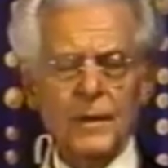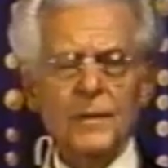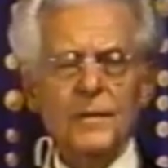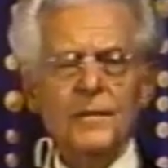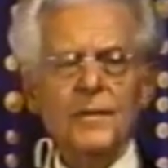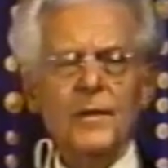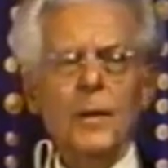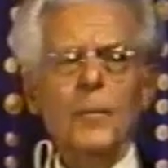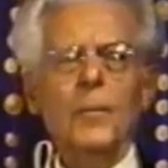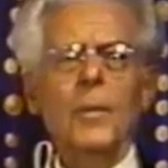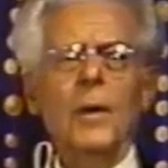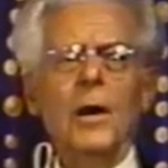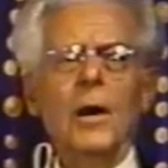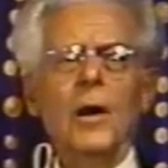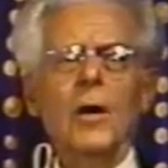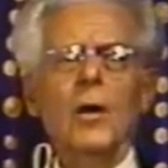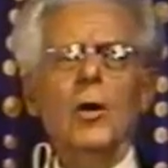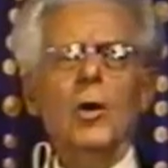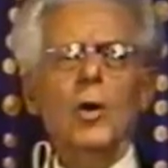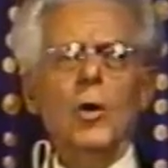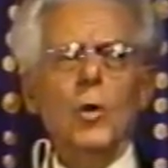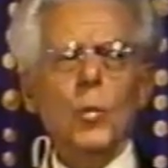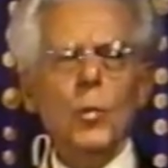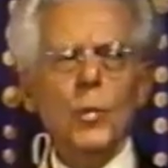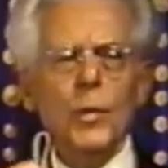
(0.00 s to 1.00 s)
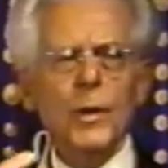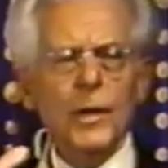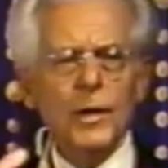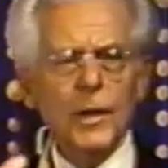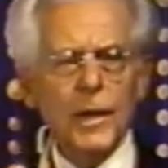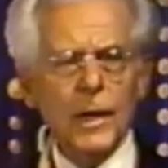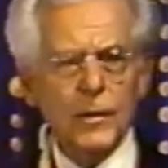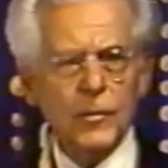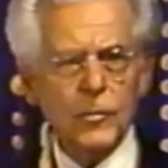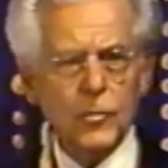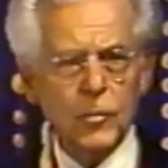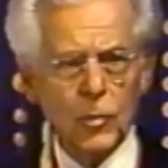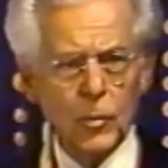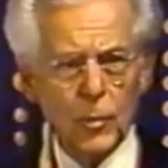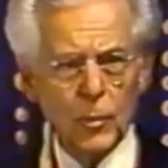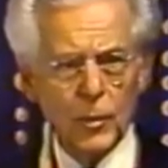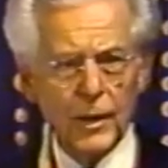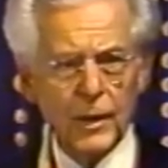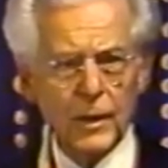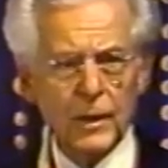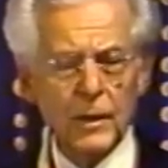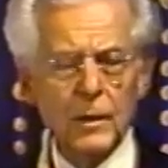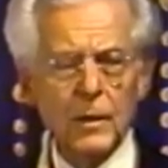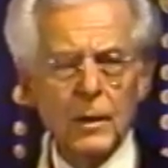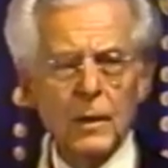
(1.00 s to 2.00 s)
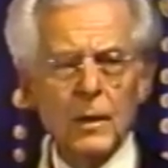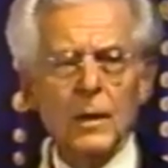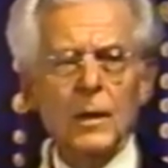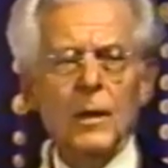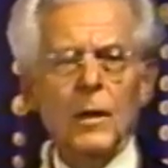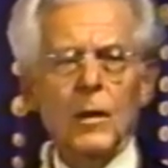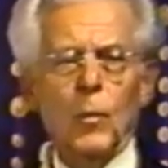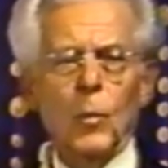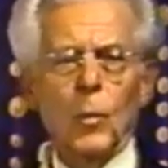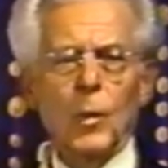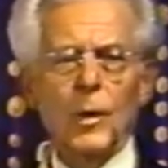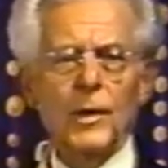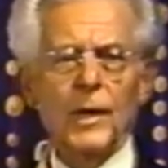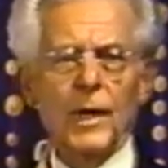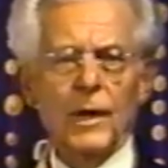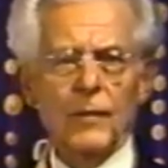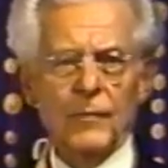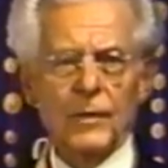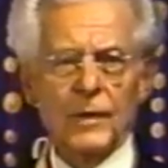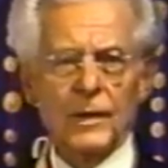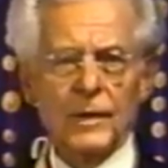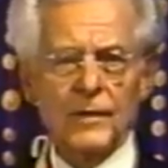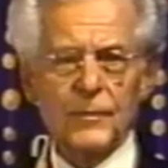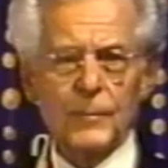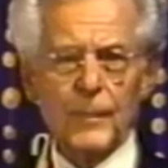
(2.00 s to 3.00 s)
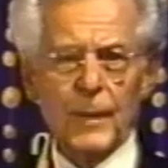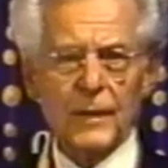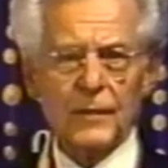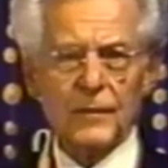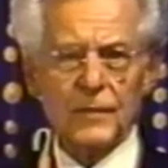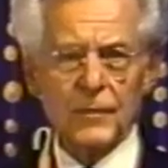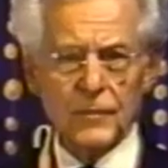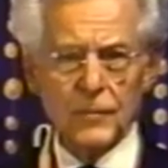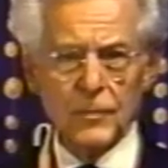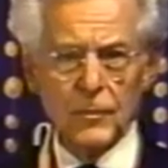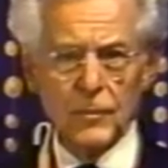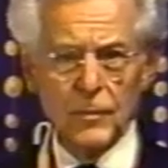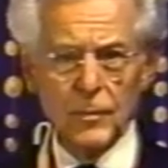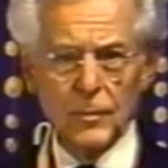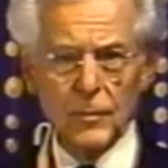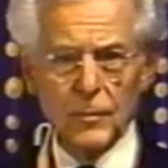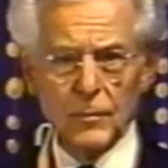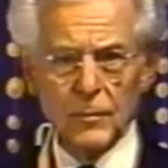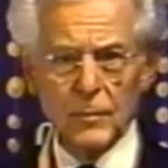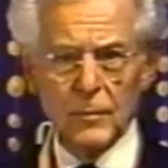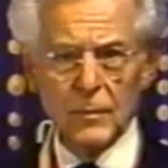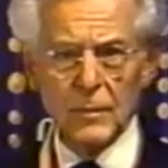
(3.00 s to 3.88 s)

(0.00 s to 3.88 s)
somehow we are not doing what heaven expects us to do.